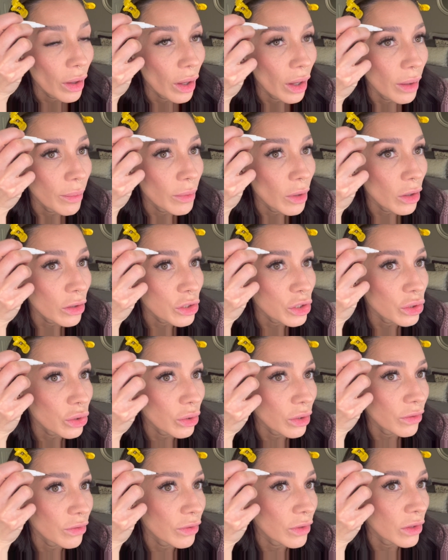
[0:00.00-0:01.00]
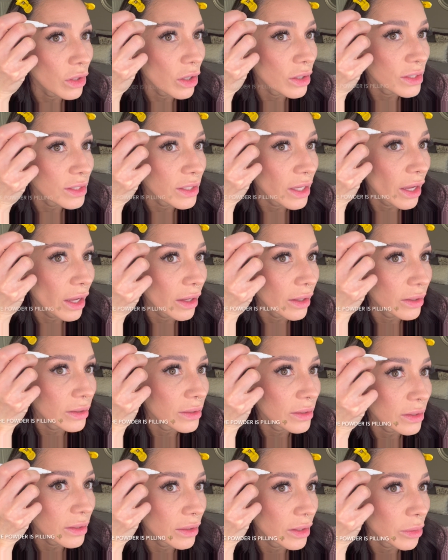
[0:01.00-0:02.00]
I'm not sure if Glossier is
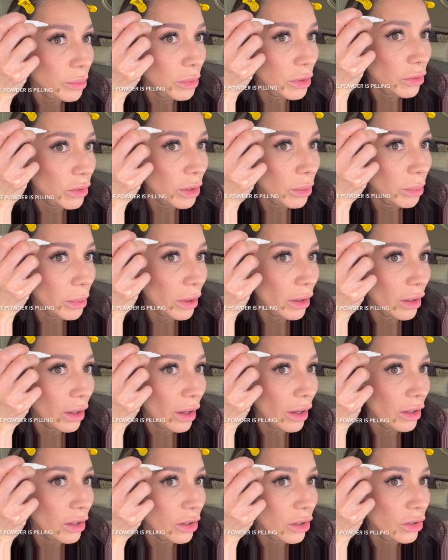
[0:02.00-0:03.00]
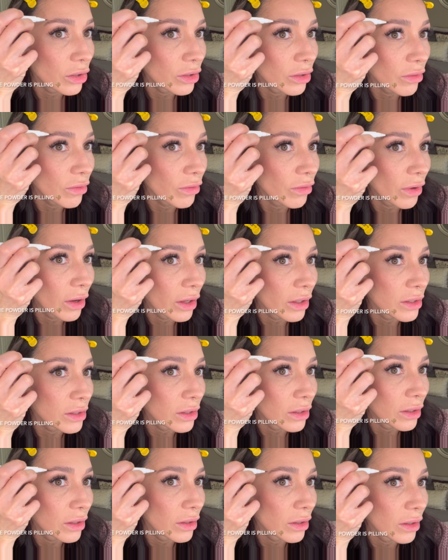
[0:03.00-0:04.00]
clean beauty, but I couldn't find
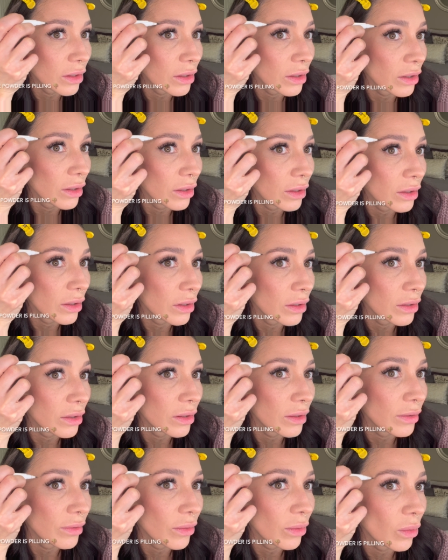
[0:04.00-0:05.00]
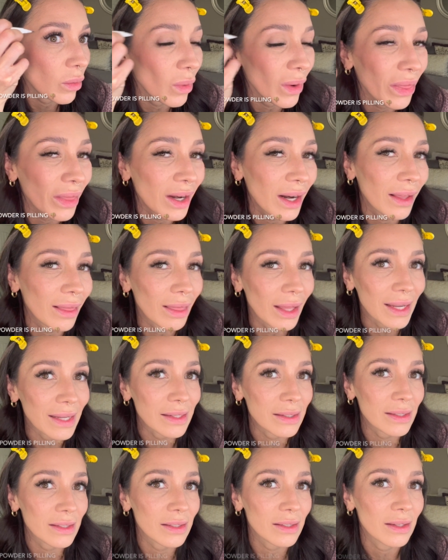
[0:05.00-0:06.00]
one that I
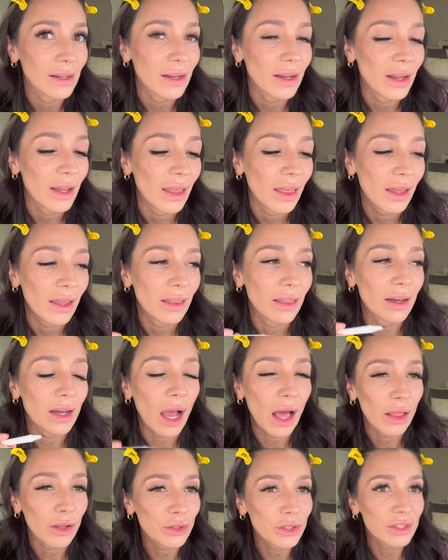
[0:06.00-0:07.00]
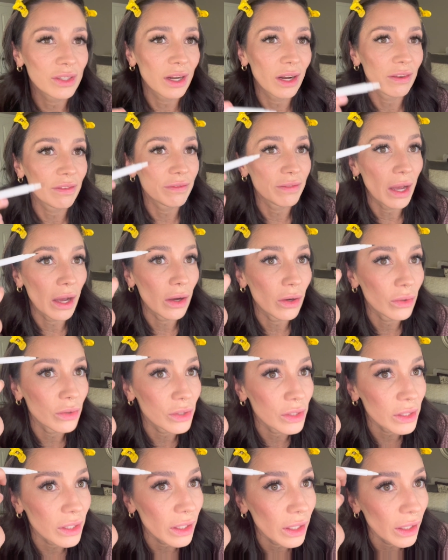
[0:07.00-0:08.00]
liked. The colors that I
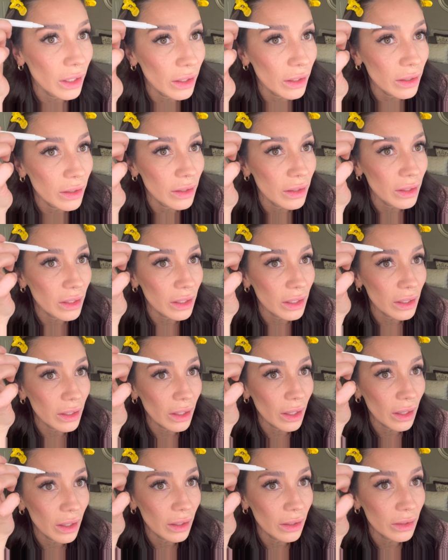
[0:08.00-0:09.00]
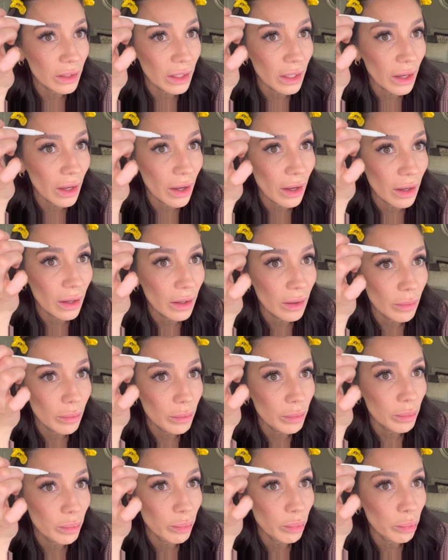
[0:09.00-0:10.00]
found in the Ilia
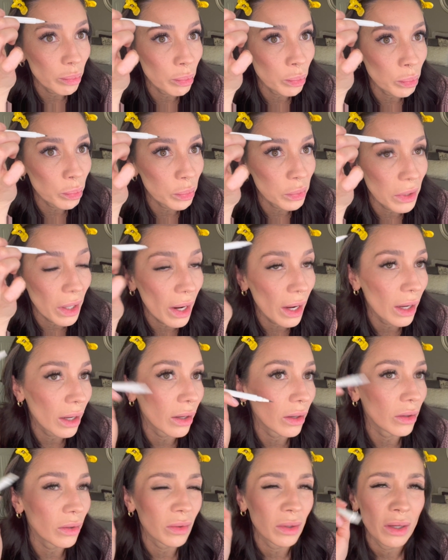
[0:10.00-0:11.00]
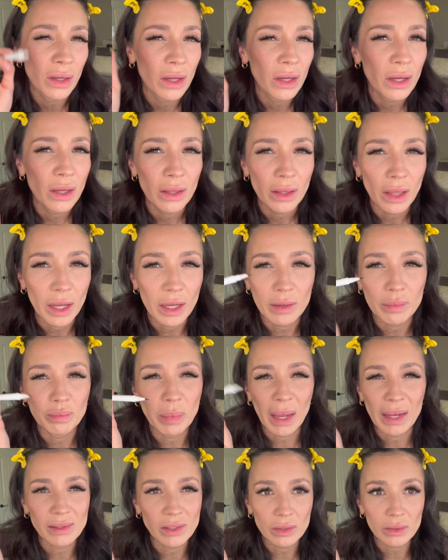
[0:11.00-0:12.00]
brow like
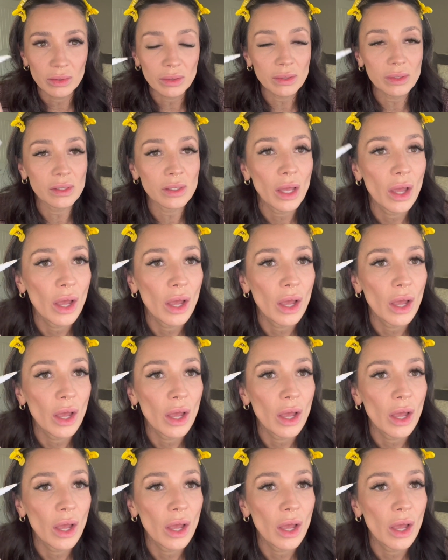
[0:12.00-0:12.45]
pencils